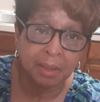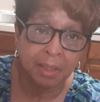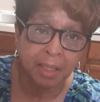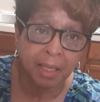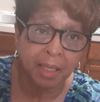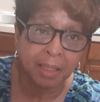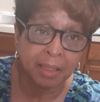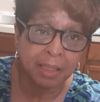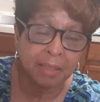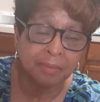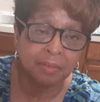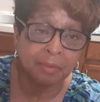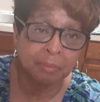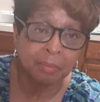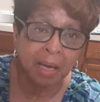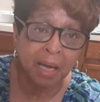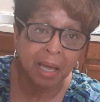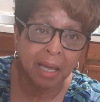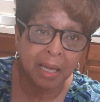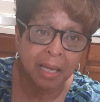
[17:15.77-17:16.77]
And even
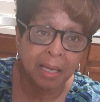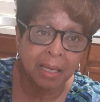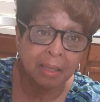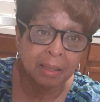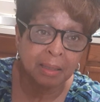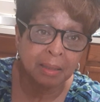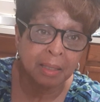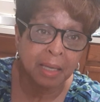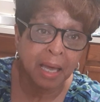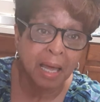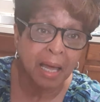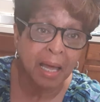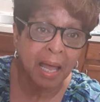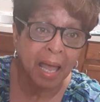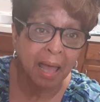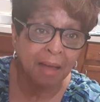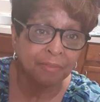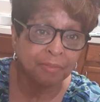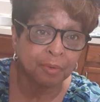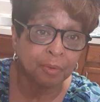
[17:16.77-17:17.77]
my
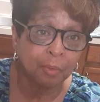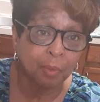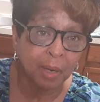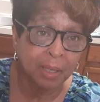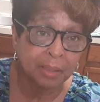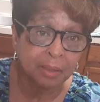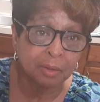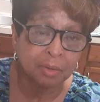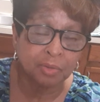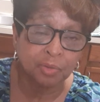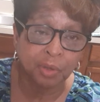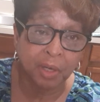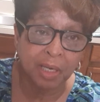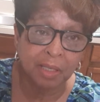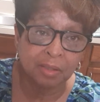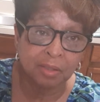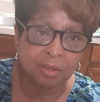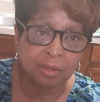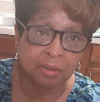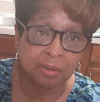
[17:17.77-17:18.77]
half-white
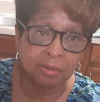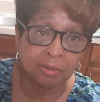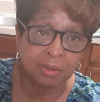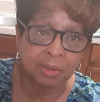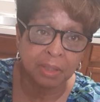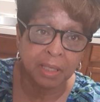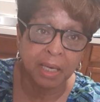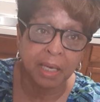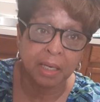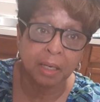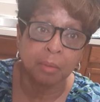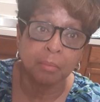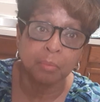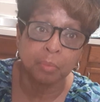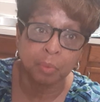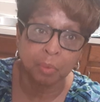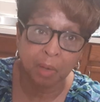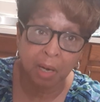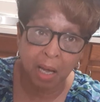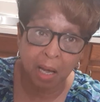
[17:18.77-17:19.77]
grandchildren had a
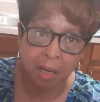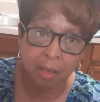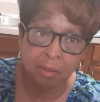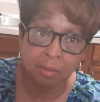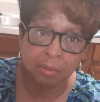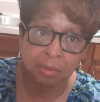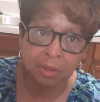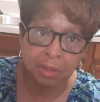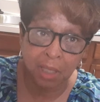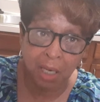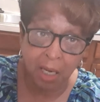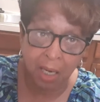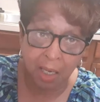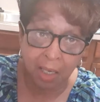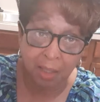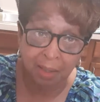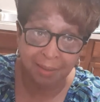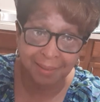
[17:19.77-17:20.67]
brown doll.